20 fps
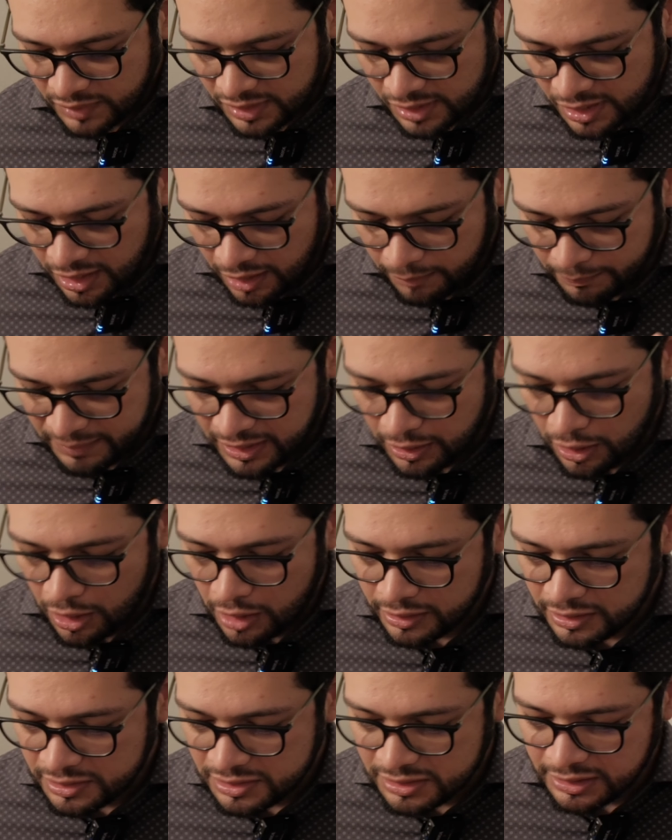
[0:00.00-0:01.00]
And
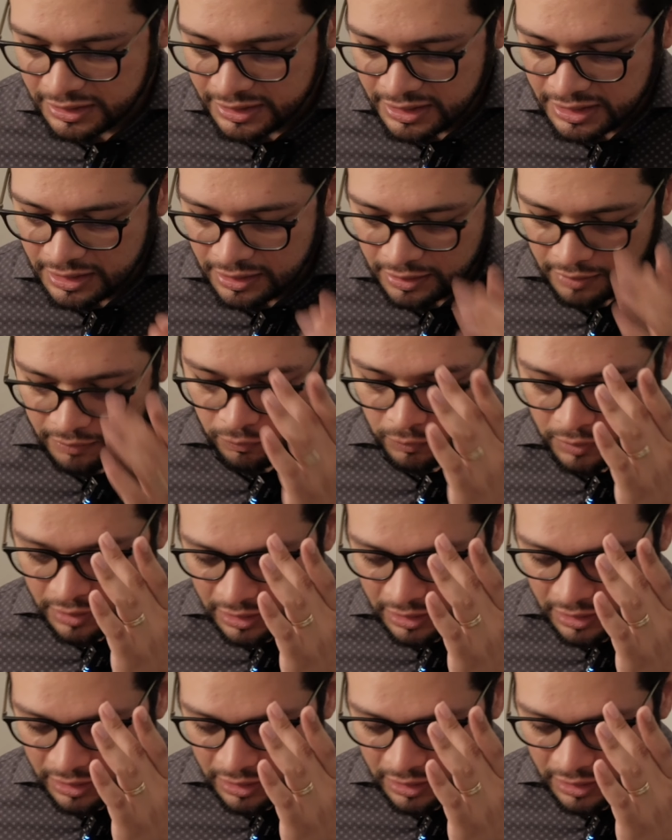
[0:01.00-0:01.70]
honestly, when